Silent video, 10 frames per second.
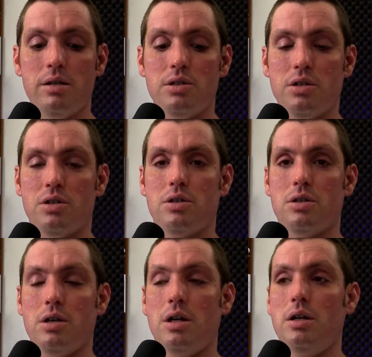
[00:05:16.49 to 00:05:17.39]

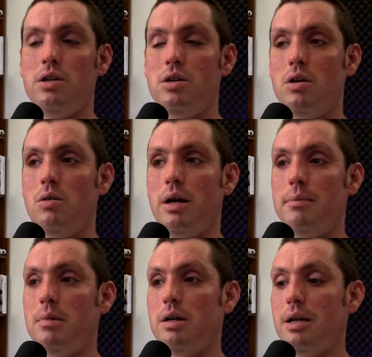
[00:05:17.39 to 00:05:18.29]
since uh, you know
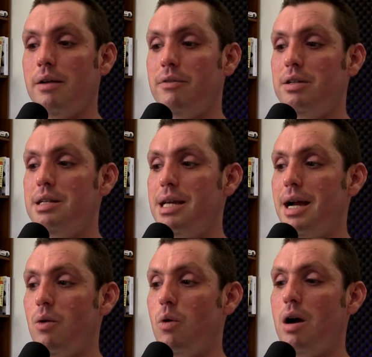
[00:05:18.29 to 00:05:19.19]
I'm a, kind of a
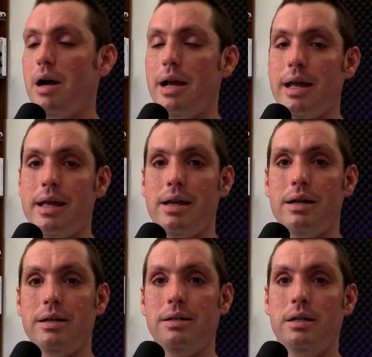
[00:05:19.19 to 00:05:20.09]
DIY
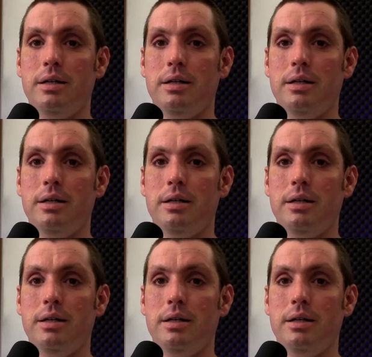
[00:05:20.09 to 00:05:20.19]
uh,